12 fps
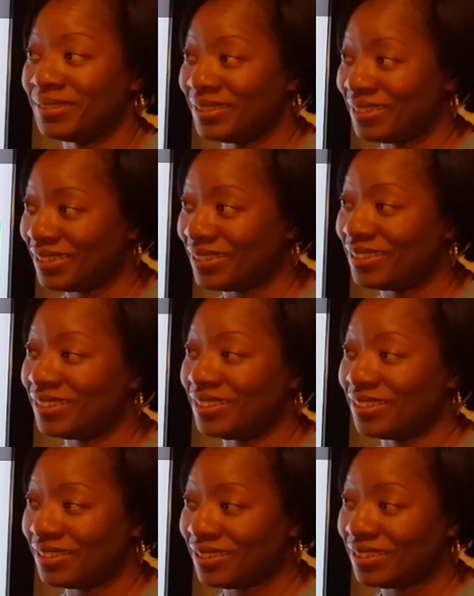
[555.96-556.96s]

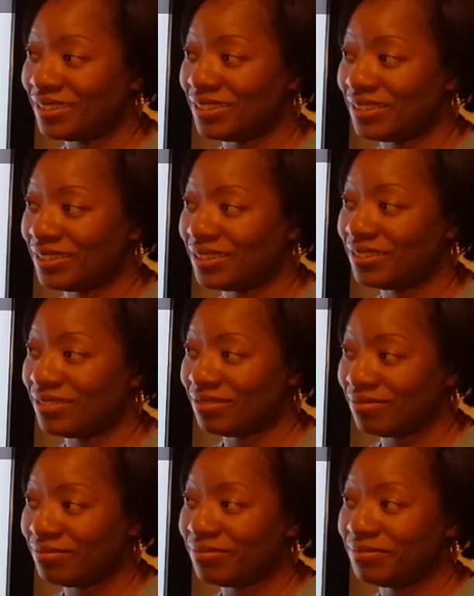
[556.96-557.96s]

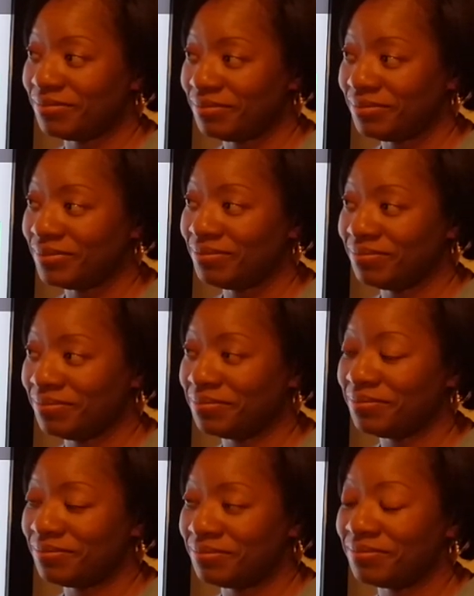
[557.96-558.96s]

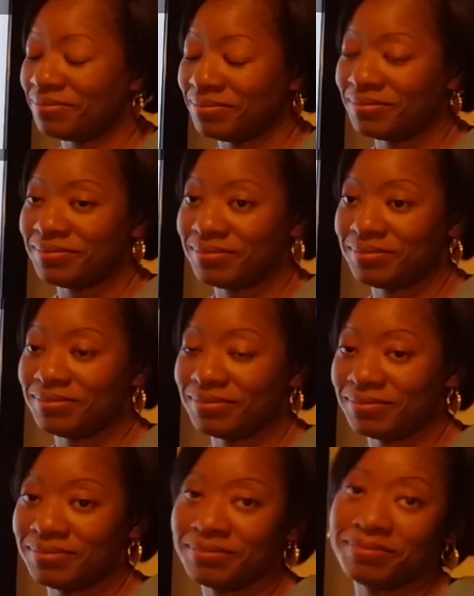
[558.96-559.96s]

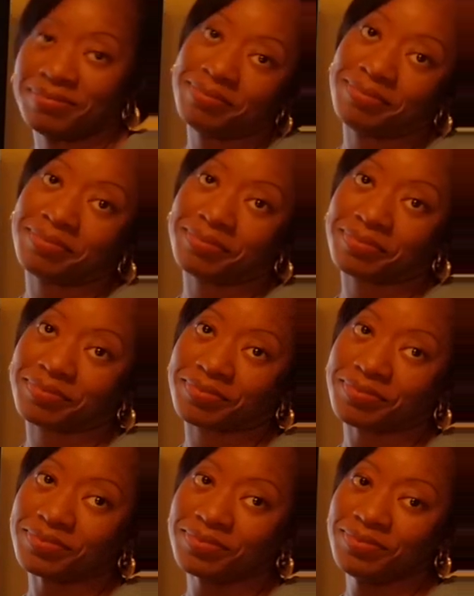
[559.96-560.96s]

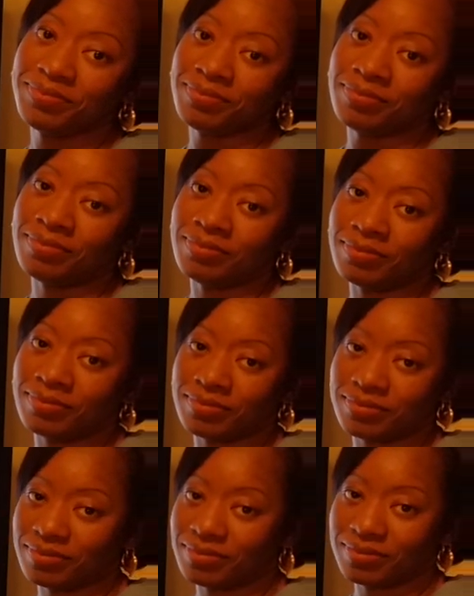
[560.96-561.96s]

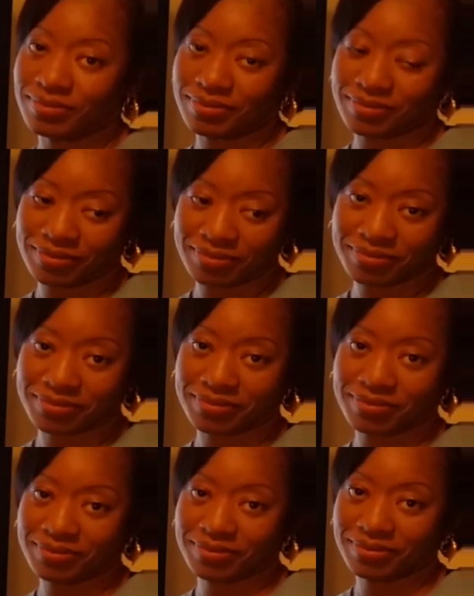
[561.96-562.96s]
(not speaking)